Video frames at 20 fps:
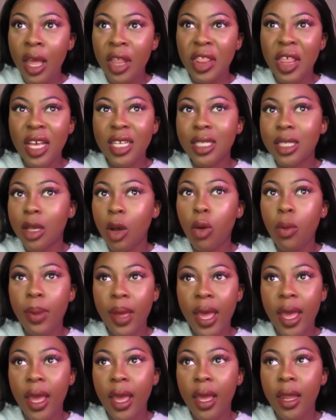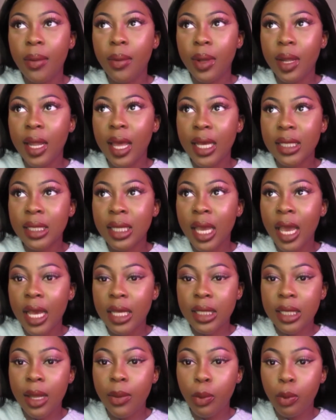that's so bad, but last night I
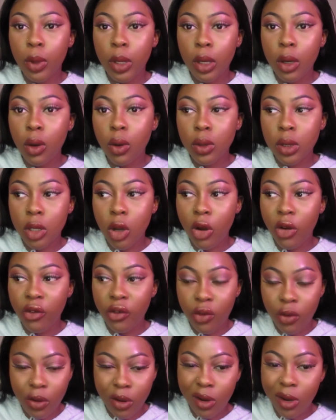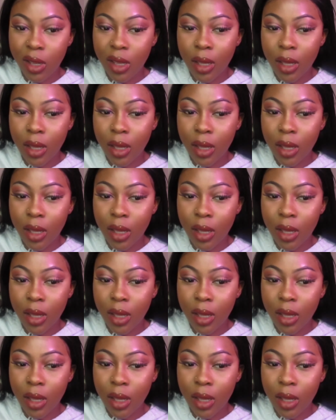slept with no scarf on.